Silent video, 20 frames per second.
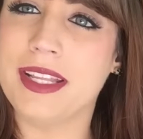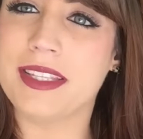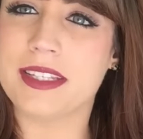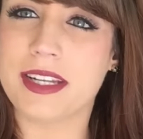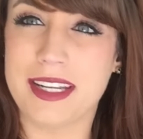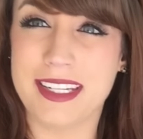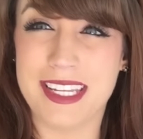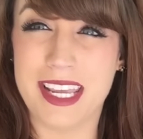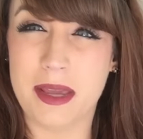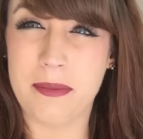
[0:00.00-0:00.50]
It's
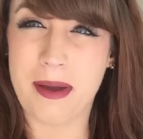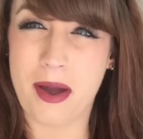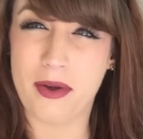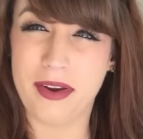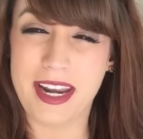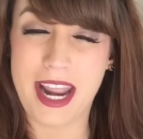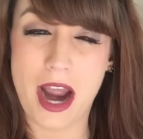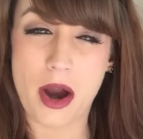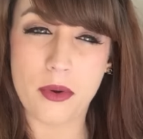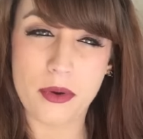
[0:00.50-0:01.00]
gonna take
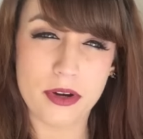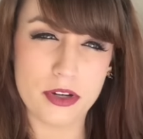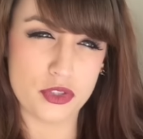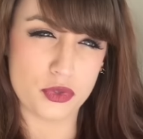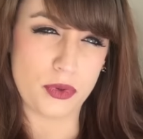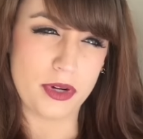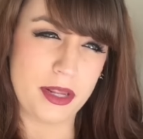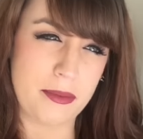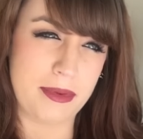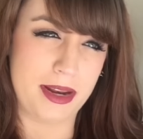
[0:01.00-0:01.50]
about an hour and
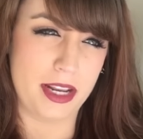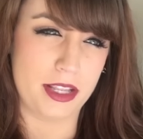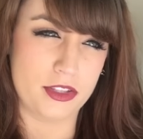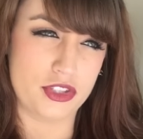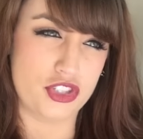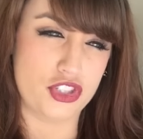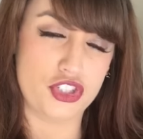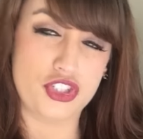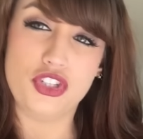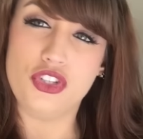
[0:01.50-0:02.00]
20
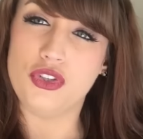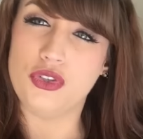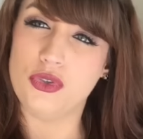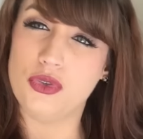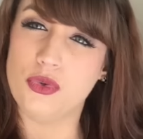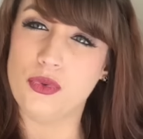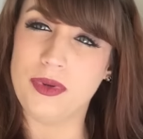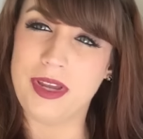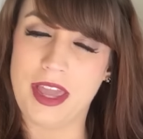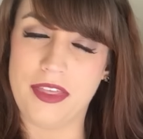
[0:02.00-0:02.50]
minutes
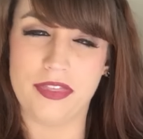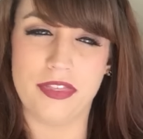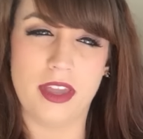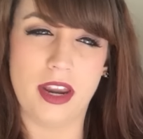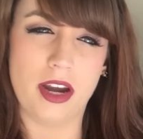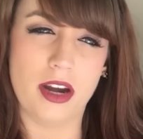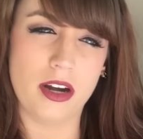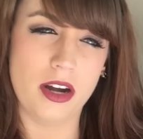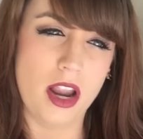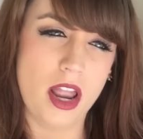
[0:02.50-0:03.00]
to get
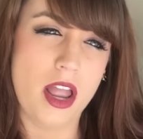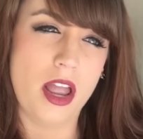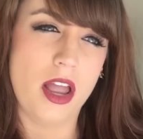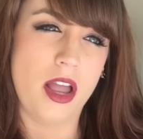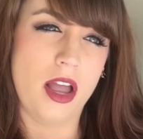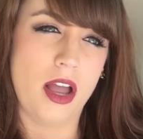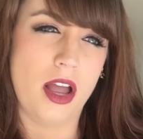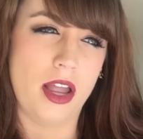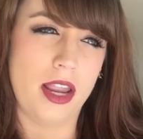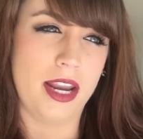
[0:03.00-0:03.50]
there.
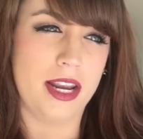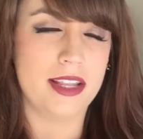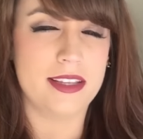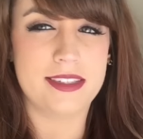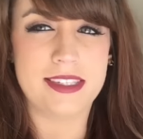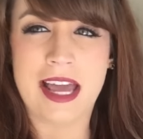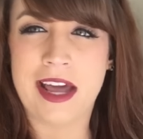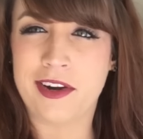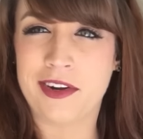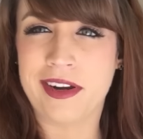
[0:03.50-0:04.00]
It
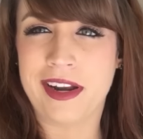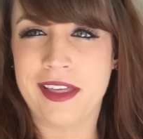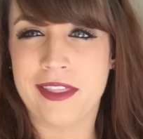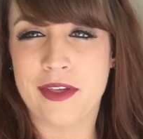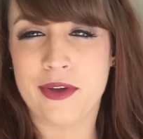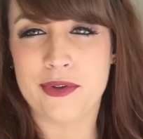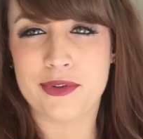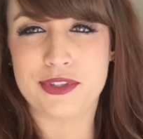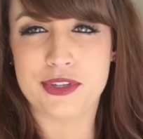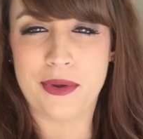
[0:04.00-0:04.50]
is Saturday
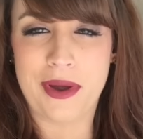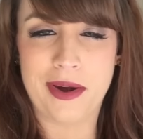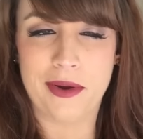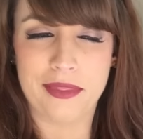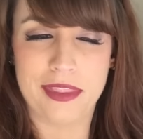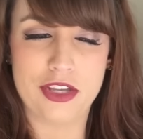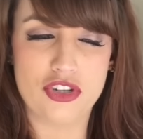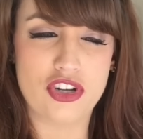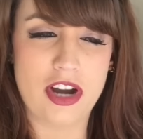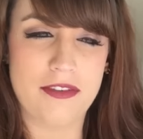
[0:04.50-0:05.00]
though, so I
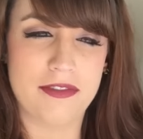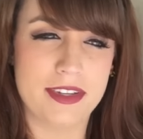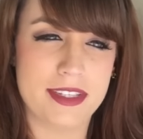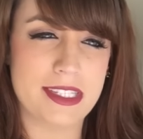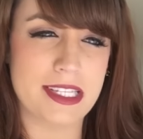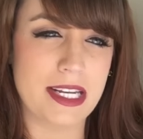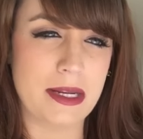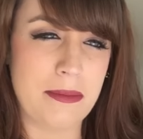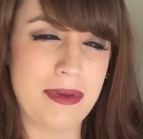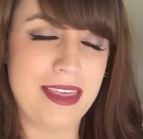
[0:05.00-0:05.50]
don't think
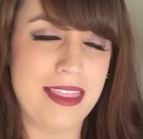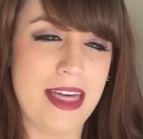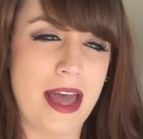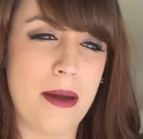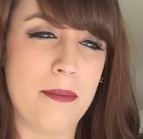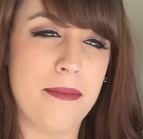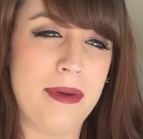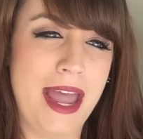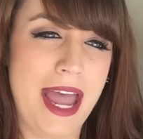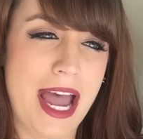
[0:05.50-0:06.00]
traffic's gonna be
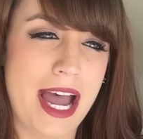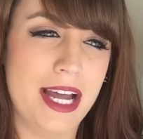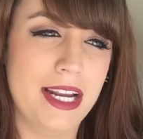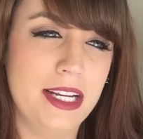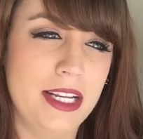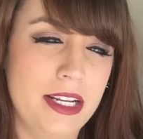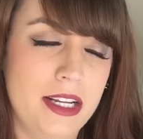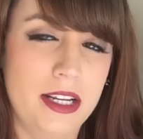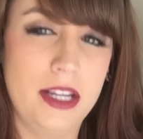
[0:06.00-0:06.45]
that bad.